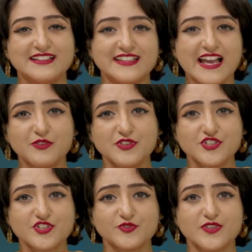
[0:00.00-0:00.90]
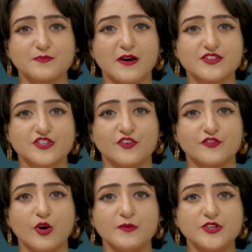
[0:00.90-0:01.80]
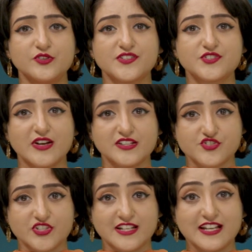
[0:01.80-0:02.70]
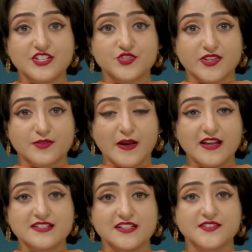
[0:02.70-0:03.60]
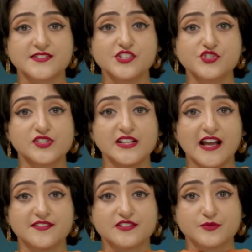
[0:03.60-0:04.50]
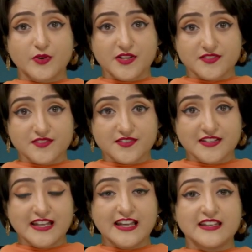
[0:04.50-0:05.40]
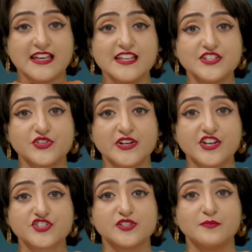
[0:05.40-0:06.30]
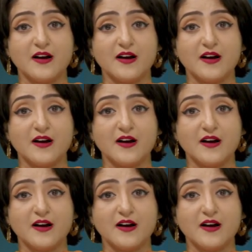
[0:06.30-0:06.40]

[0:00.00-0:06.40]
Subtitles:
The acquisition was part of Robinhood's strategy to expand its digital asset presence in international